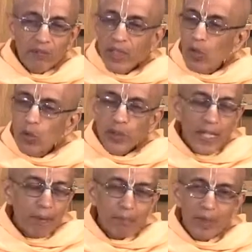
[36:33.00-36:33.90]
We don't
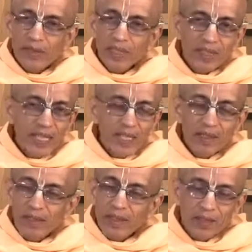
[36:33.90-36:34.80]
take birth
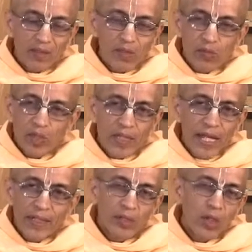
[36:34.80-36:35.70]
again in this world
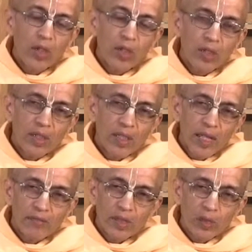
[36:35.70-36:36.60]
at all
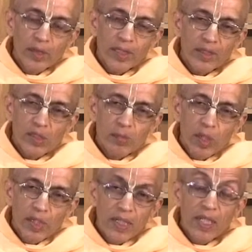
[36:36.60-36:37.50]
after quitting this
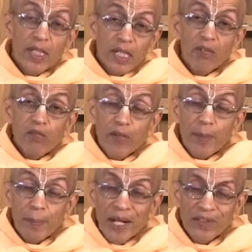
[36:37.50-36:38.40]
body if
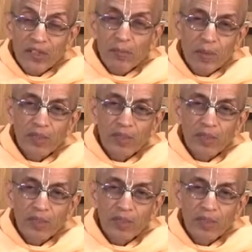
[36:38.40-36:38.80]
we practice